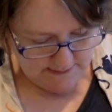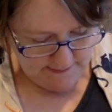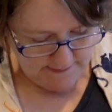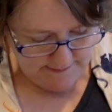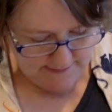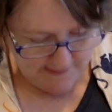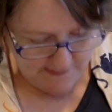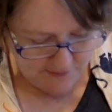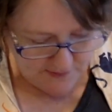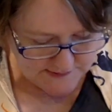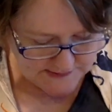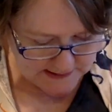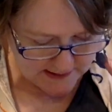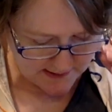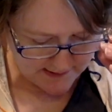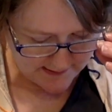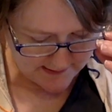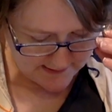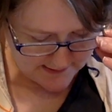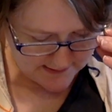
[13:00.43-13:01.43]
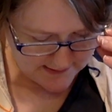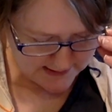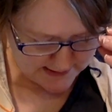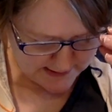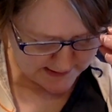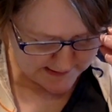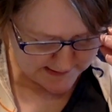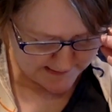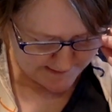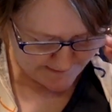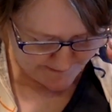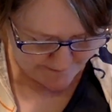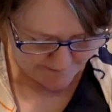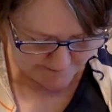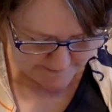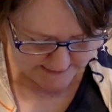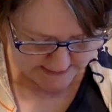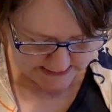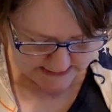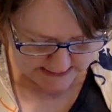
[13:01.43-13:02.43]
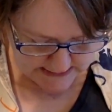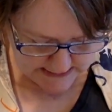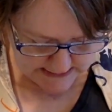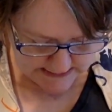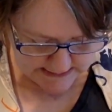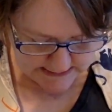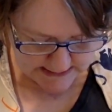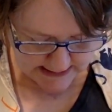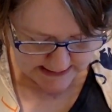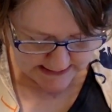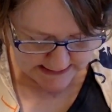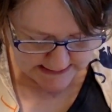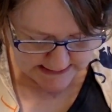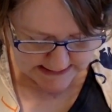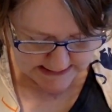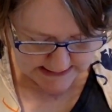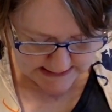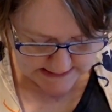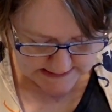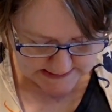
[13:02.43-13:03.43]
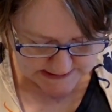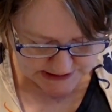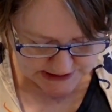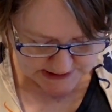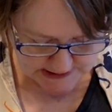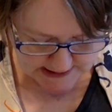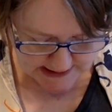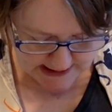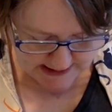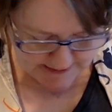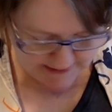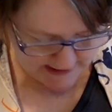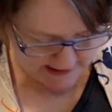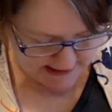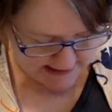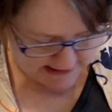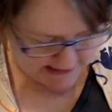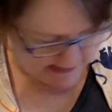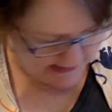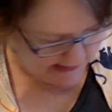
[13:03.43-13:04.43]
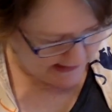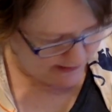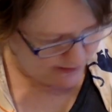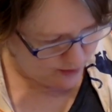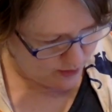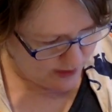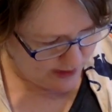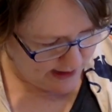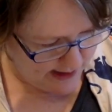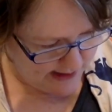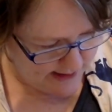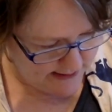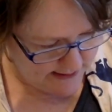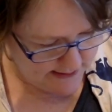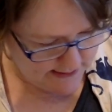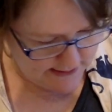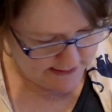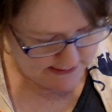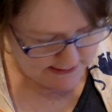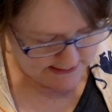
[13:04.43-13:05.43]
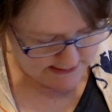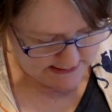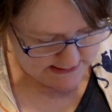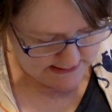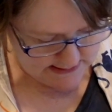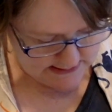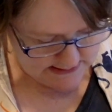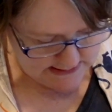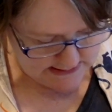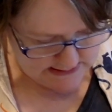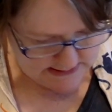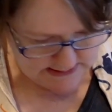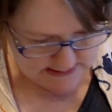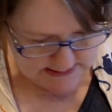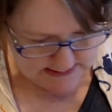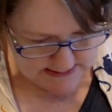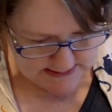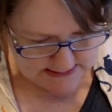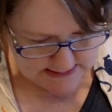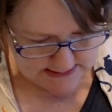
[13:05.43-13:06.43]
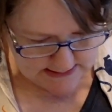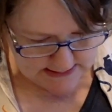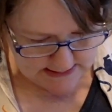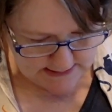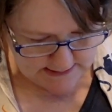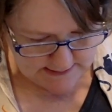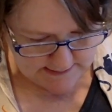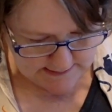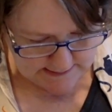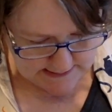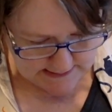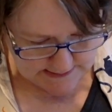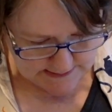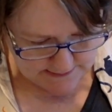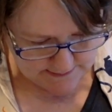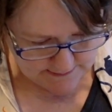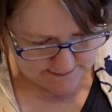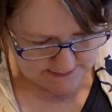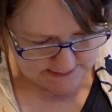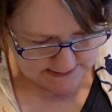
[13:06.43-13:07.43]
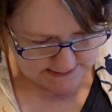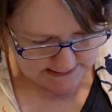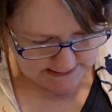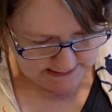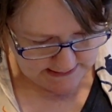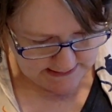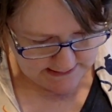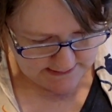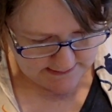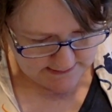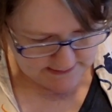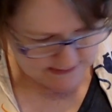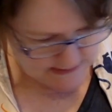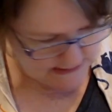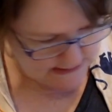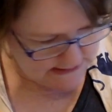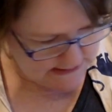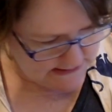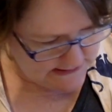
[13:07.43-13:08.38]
Those are um, 90 stitches high by 89 wide. I think that's really cute.